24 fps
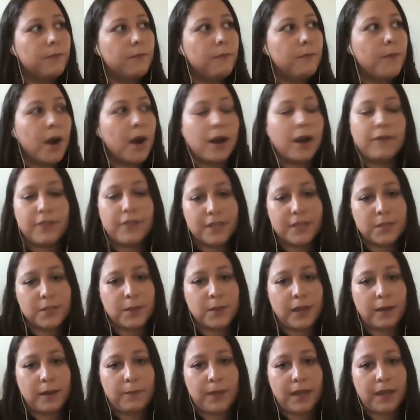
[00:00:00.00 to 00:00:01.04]
marvelous
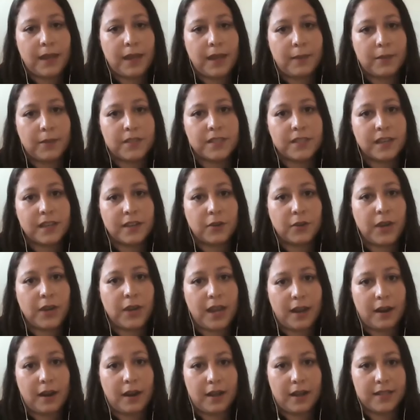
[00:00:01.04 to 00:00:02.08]
way to be able to
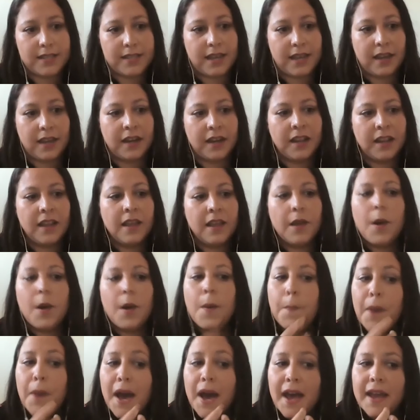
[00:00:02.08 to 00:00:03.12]
create content.
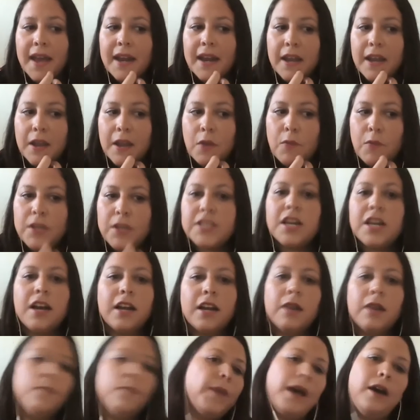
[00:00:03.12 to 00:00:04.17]
But we
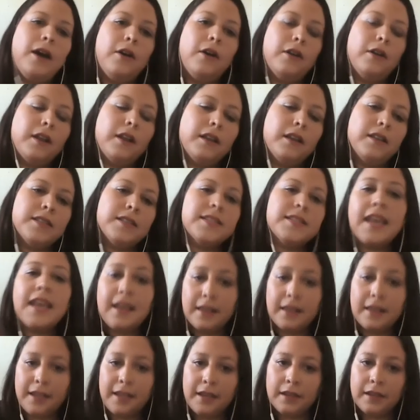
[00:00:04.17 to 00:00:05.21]
talk about
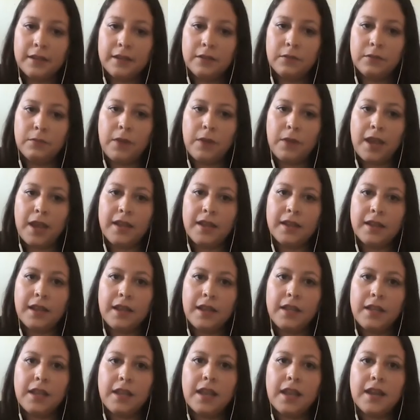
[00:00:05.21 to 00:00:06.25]
scaling. right?
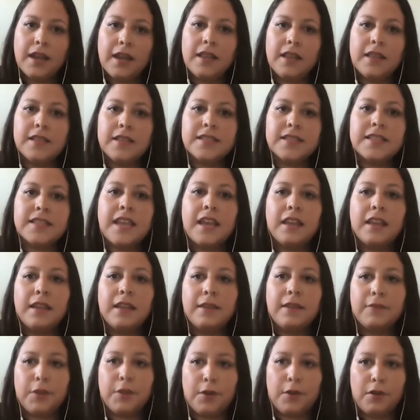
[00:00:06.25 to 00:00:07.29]
And in the scaling
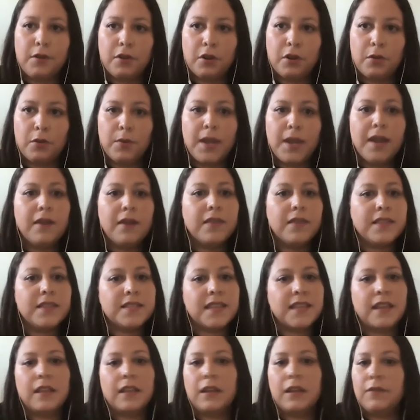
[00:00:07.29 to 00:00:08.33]
of your own career and the
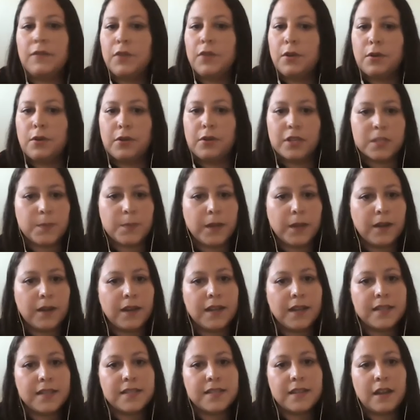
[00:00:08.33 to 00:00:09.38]
scaling of your own
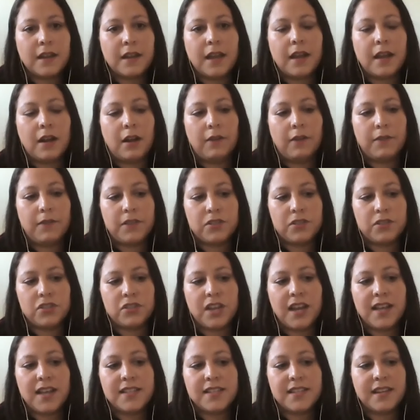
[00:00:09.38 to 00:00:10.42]
experience and all of this
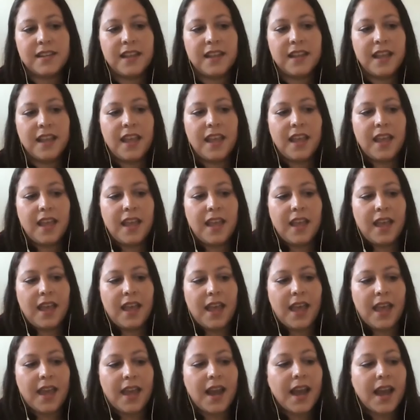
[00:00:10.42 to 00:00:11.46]
jazz.
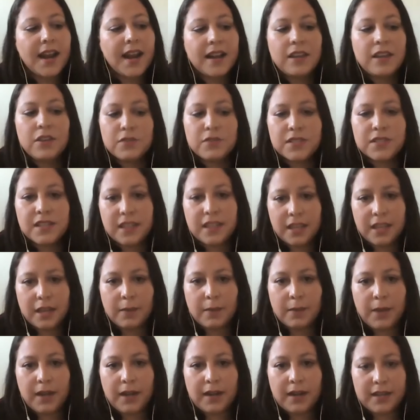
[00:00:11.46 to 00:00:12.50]
And I didn't used to think
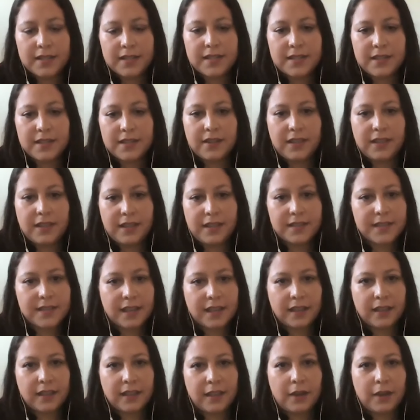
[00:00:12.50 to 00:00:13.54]
about it necessarily
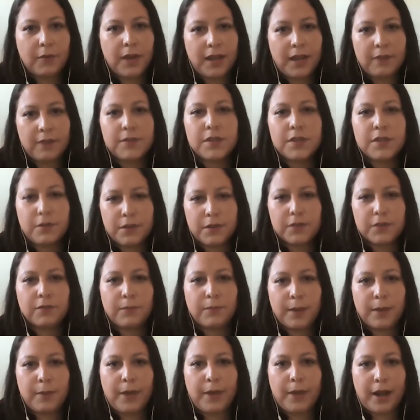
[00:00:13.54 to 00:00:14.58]
exactly that way. It was always for
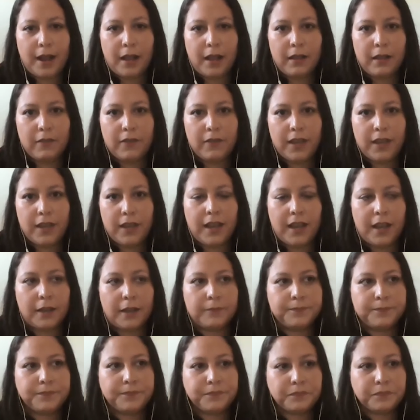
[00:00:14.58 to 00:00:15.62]
me about elevating.
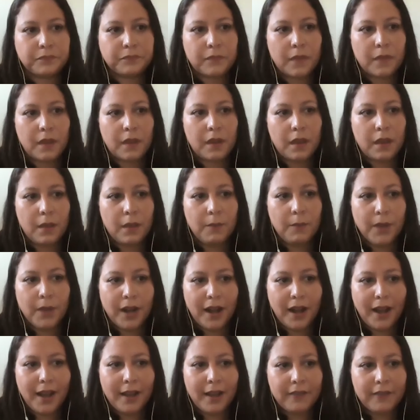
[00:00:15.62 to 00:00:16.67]
But
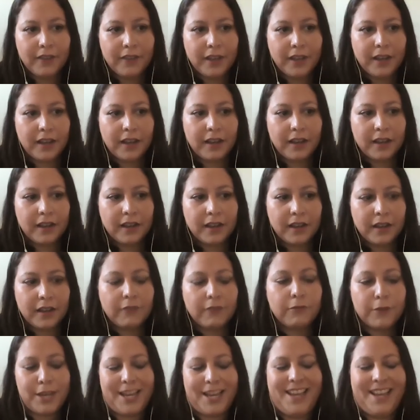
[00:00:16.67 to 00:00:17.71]
I've
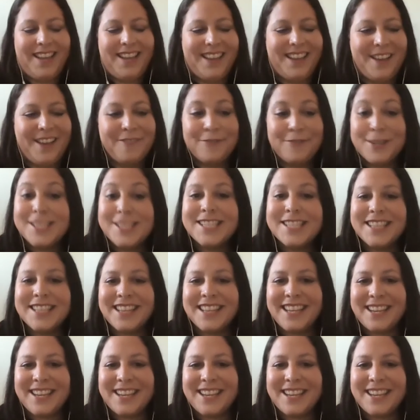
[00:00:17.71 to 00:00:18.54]
recently